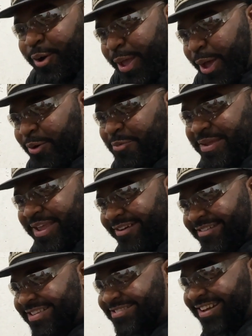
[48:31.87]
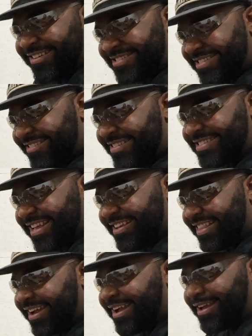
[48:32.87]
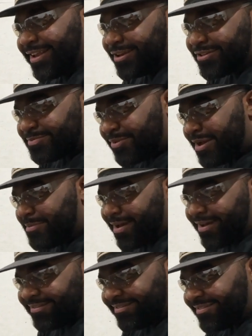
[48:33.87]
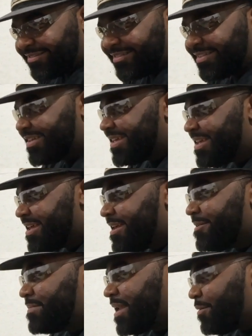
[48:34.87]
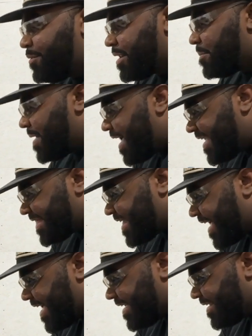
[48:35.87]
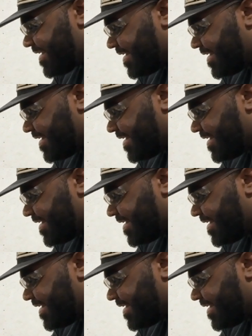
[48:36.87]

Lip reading: held me up, because when I was just gonna say that, like, I gotta get a spray bottle. But I wanna paint that.